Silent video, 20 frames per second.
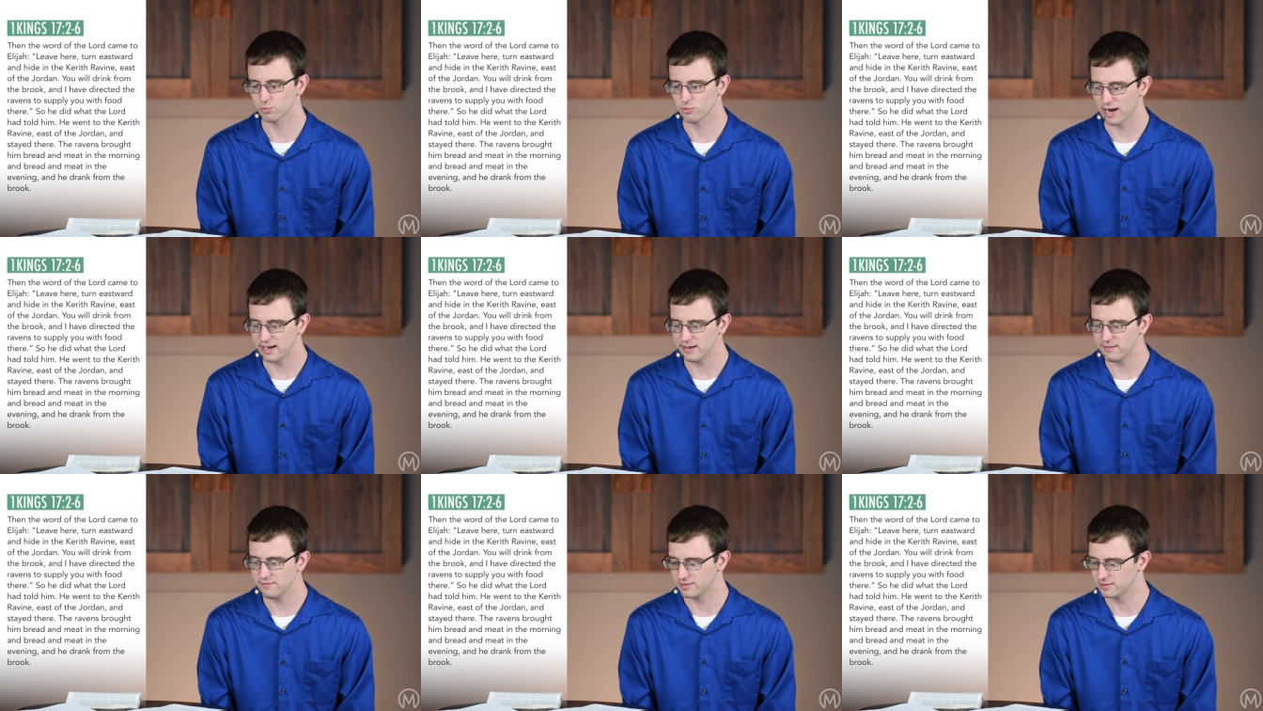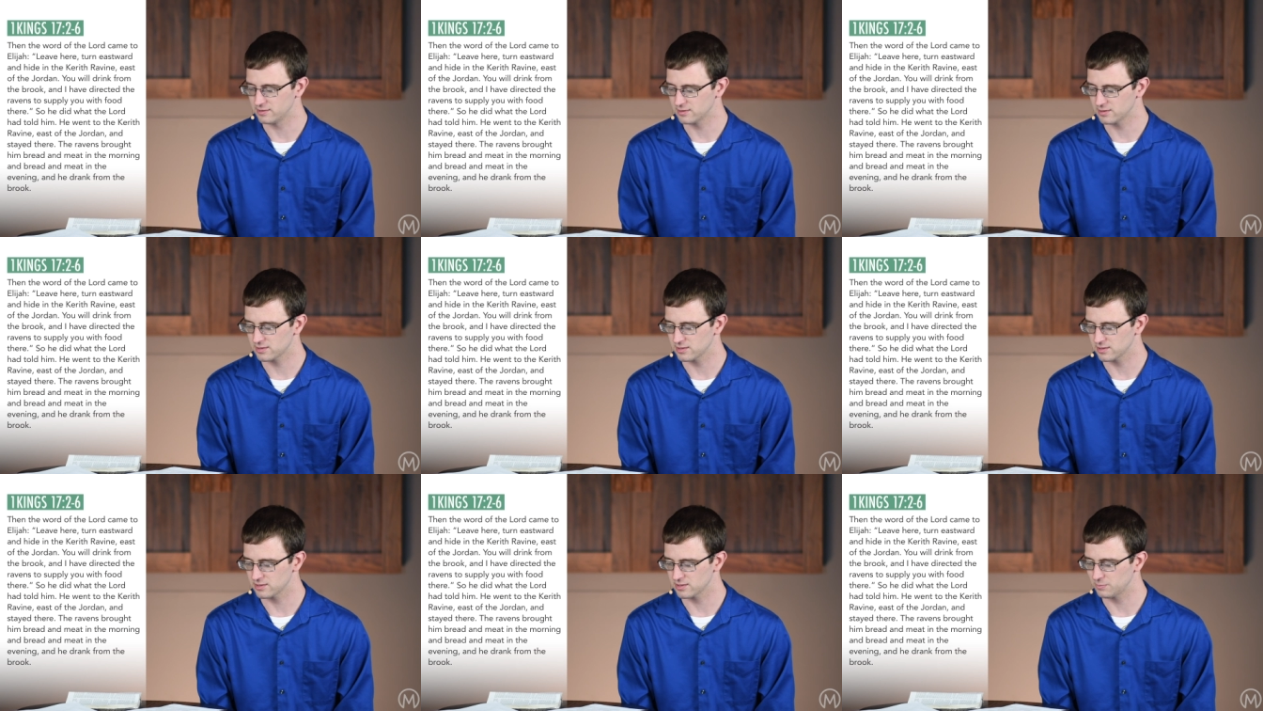
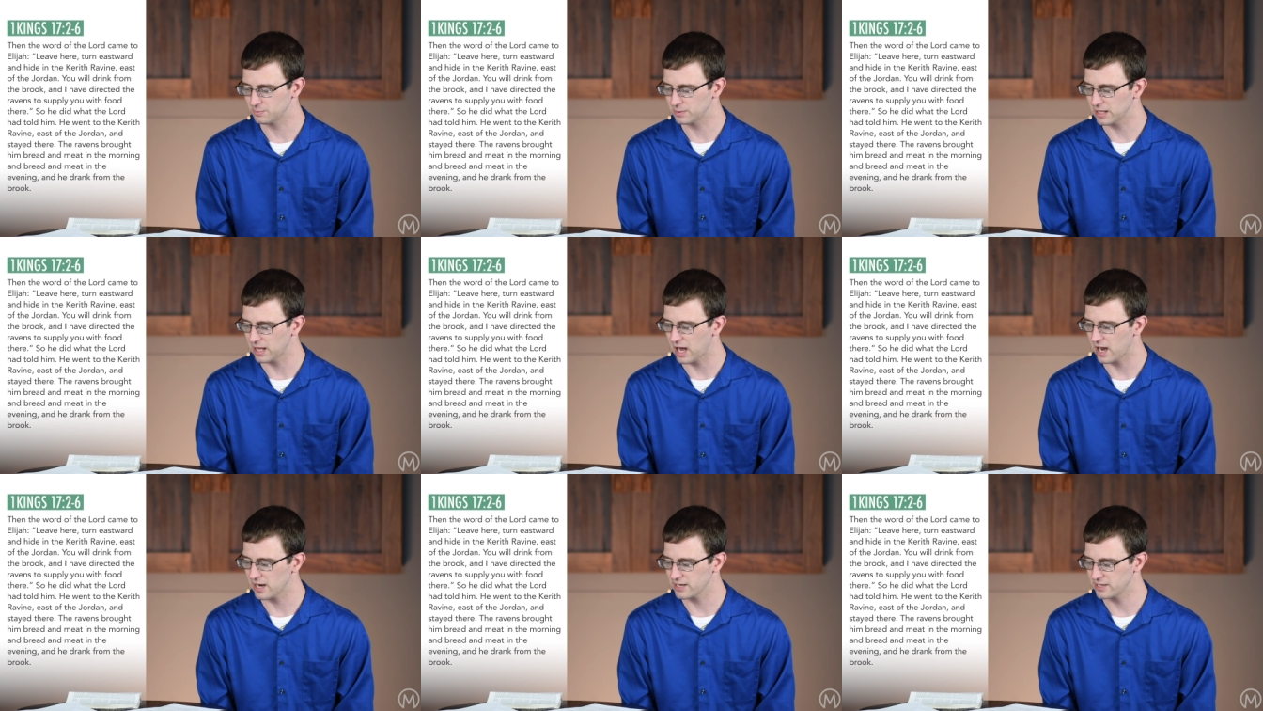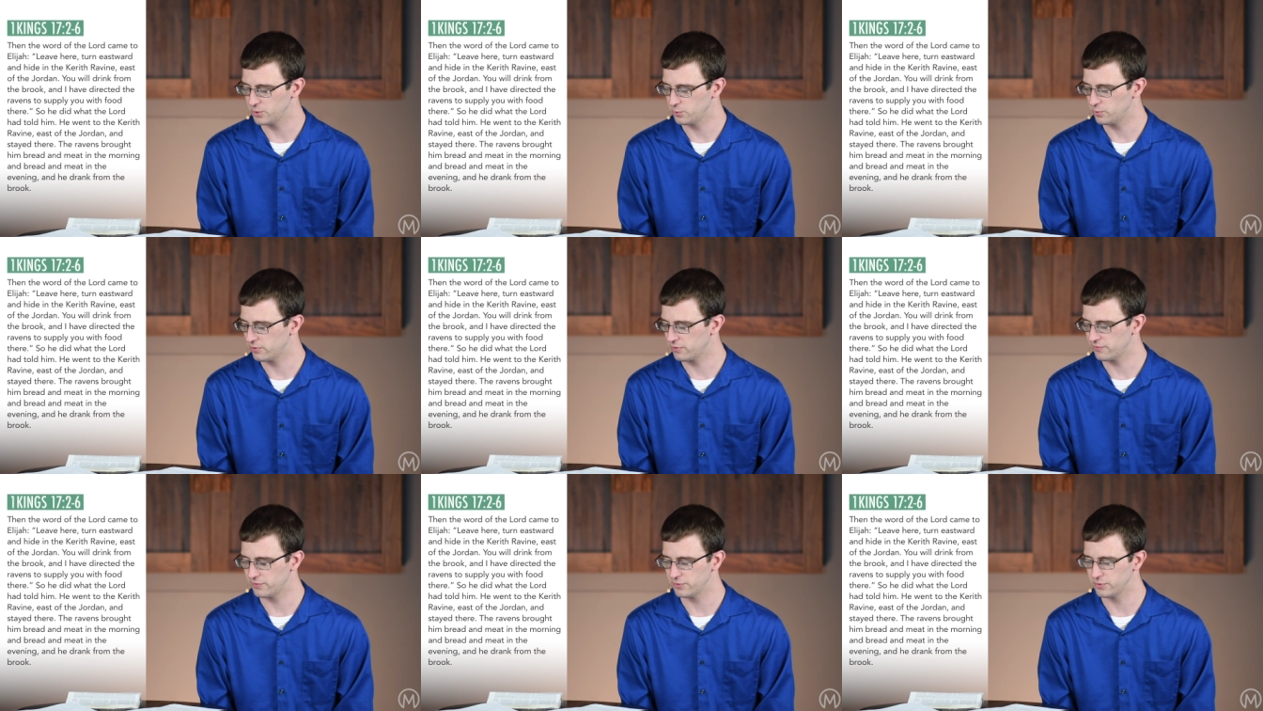ravens to supply you
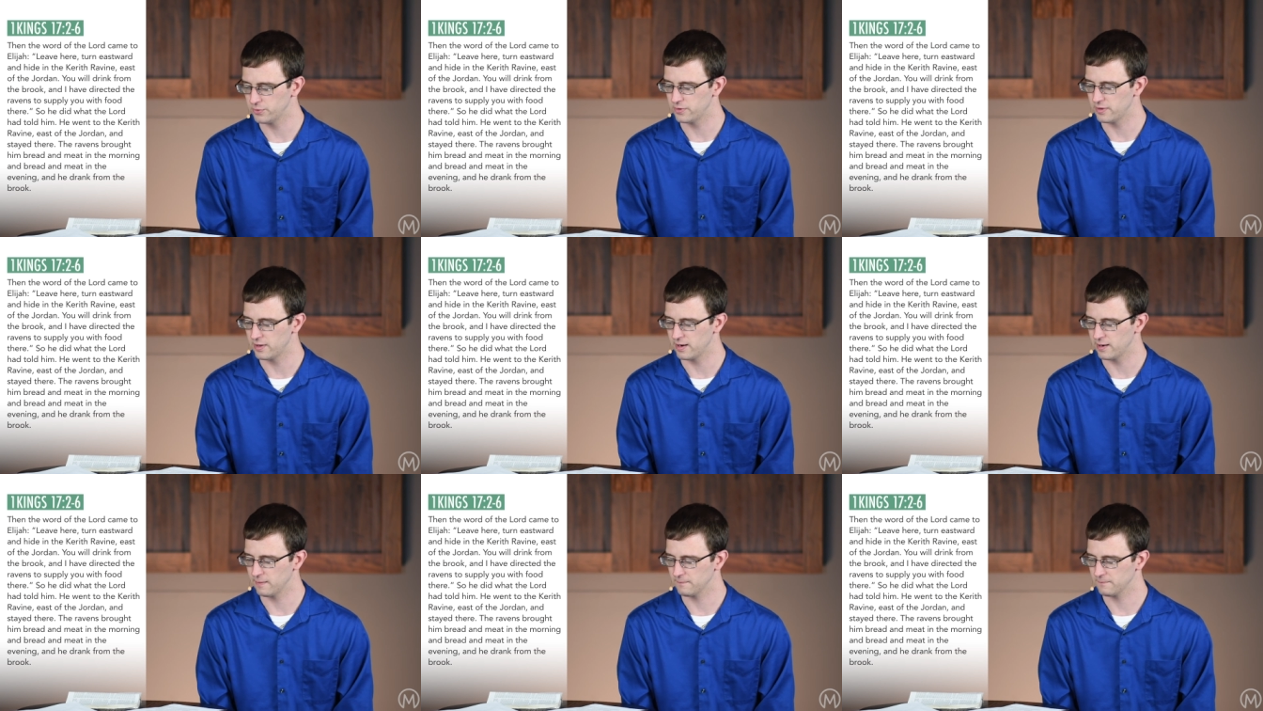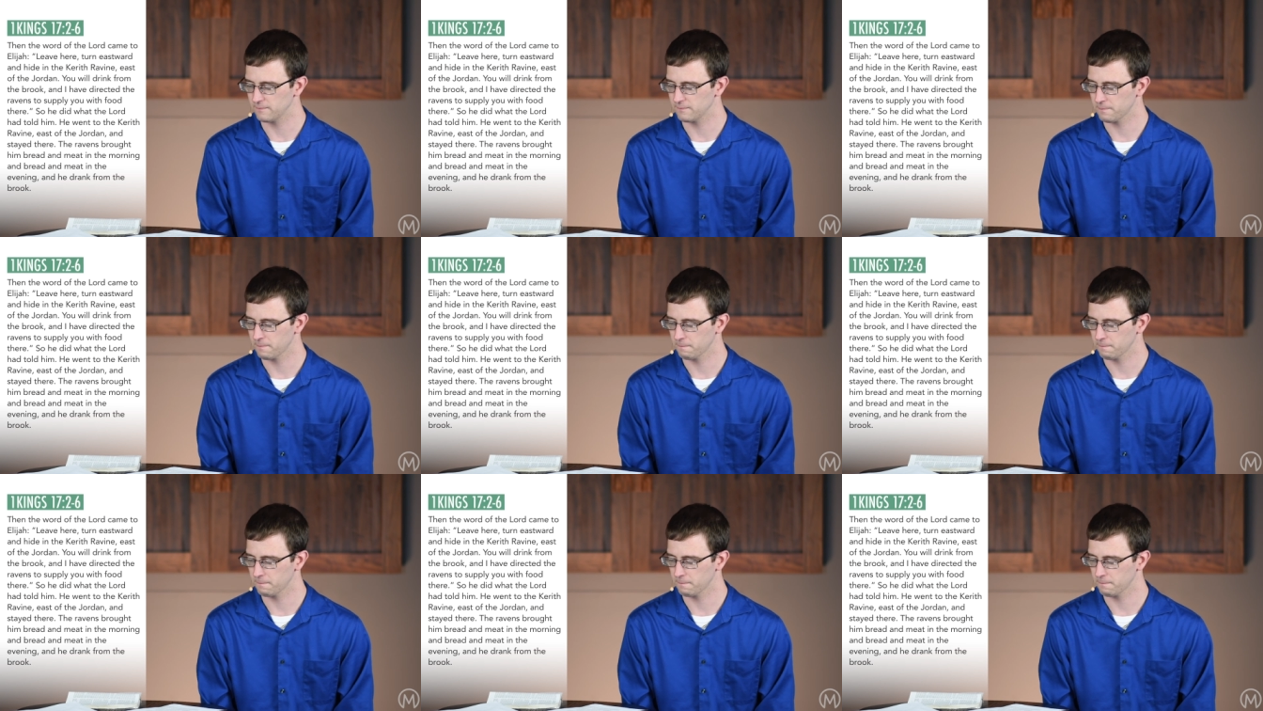with food there.